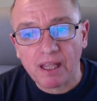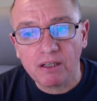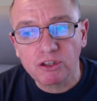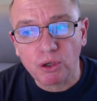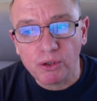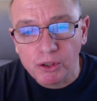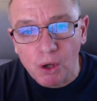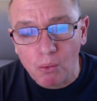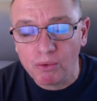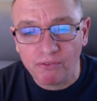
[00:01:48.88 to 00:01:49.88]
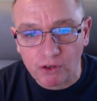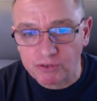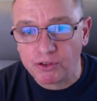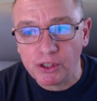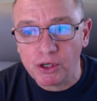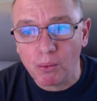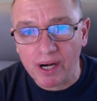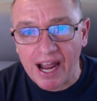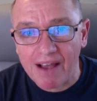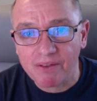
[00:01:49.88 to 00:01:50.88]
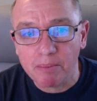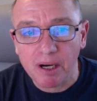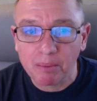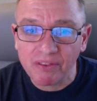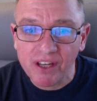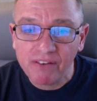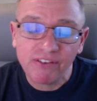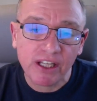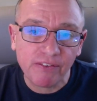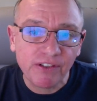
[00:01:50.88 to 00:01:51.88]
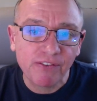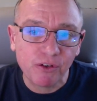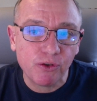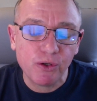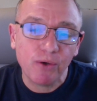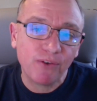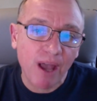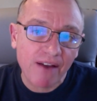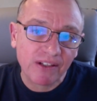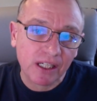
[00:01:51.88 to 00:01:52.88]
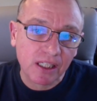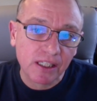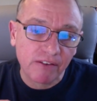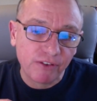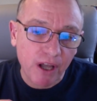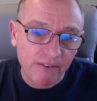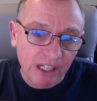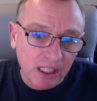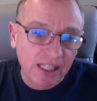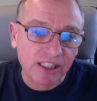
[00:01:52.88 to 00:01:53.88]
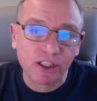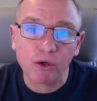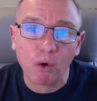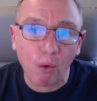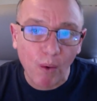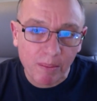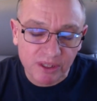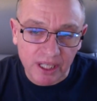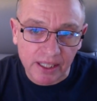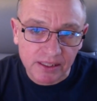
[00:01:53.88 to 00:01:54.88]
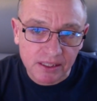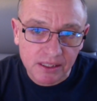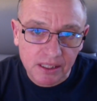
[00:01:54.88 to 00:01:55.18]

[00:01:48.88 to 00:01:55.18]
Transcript: So first of all, you don't want to have them there. But then even if you do, if you have it click to go to a website,